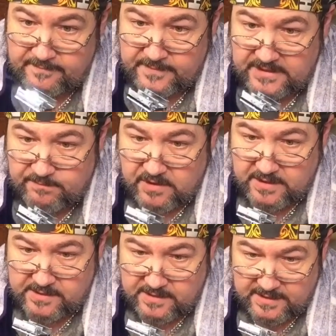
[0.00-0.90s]

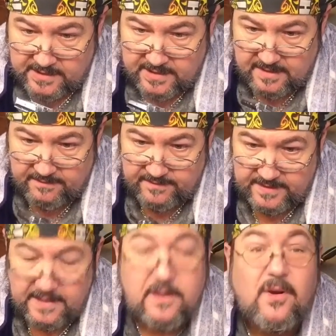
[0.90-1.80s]
surprisingly enough, it
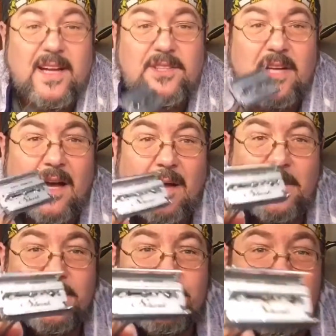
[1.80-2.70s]
did a great job, and